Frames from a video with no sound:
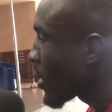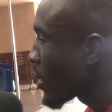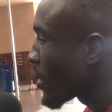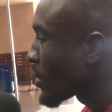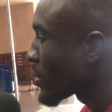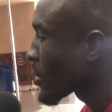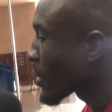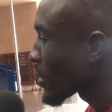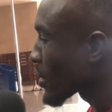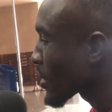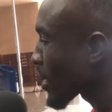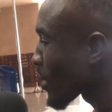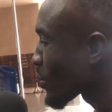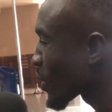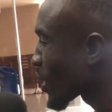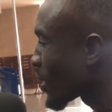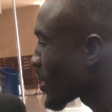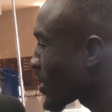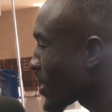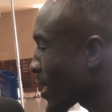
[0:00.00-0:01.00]
is
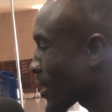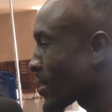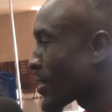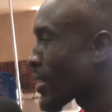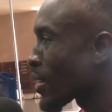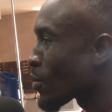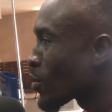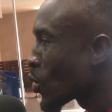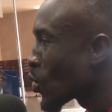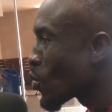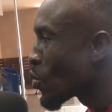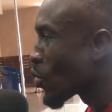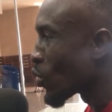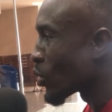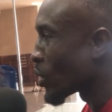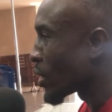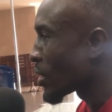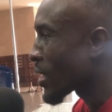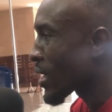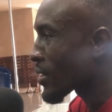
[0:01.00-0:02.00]
something just in the blue moon.